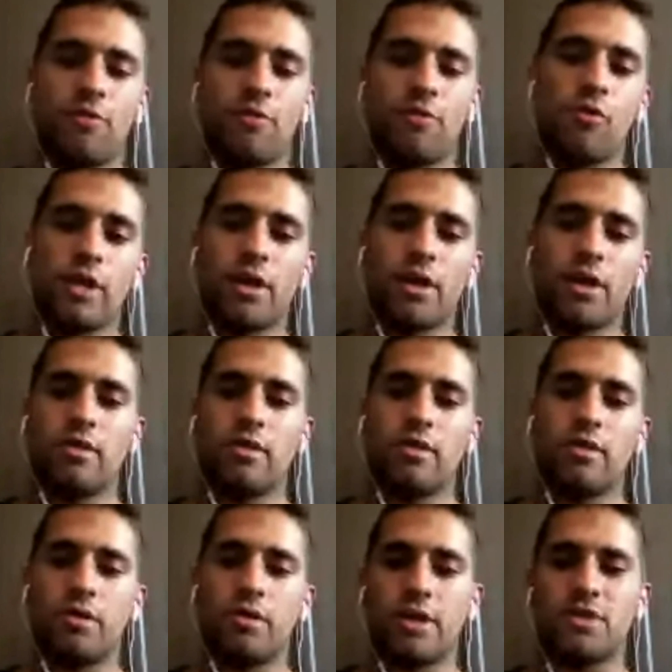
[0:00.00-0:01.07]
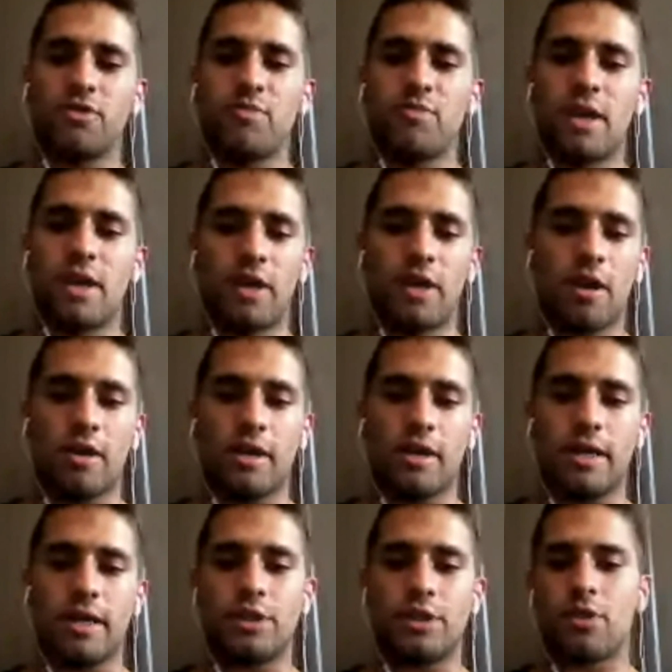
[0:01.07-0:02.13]
you know, 40 degrees of pivot on
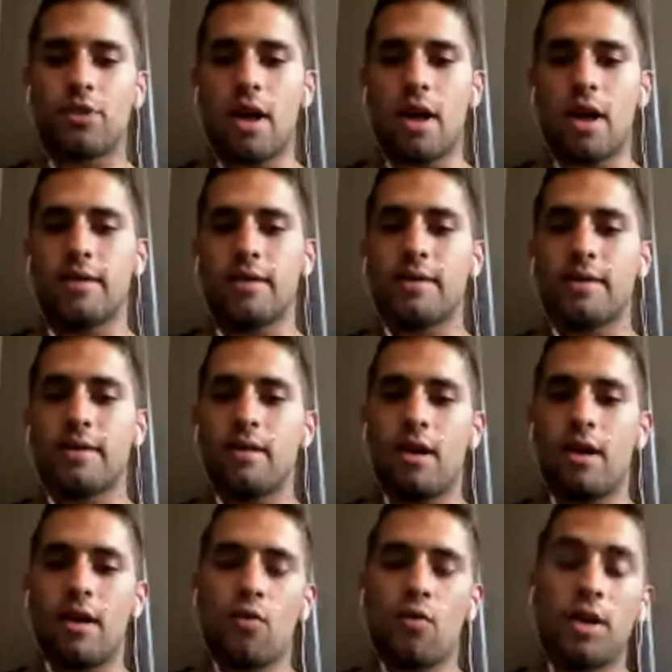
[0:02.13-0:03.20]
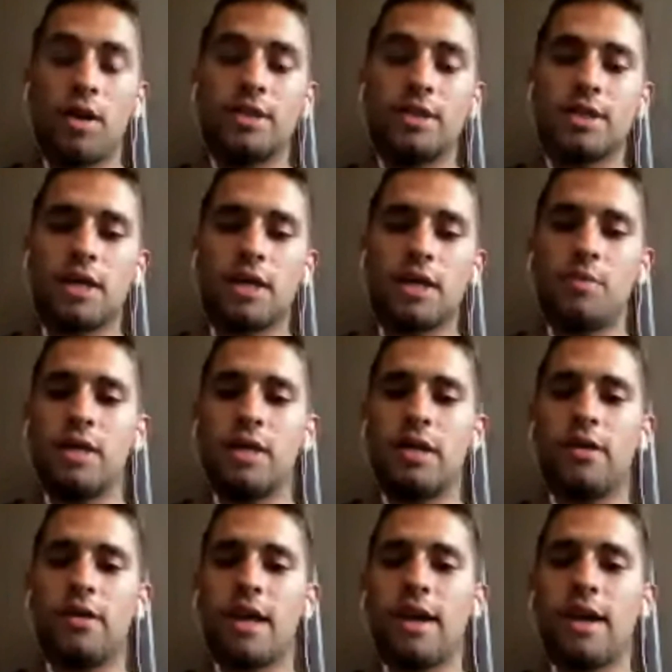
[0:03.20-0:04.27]
each strut, 1 centimeter
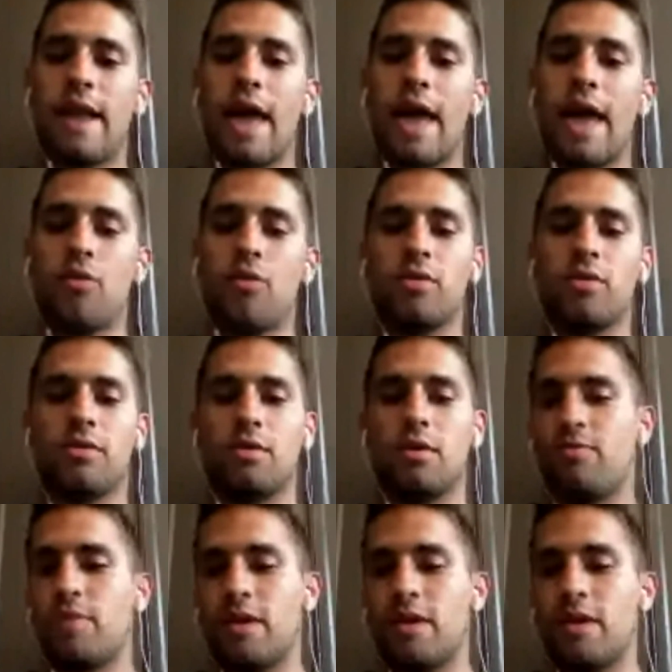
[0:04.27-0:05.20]
in and out of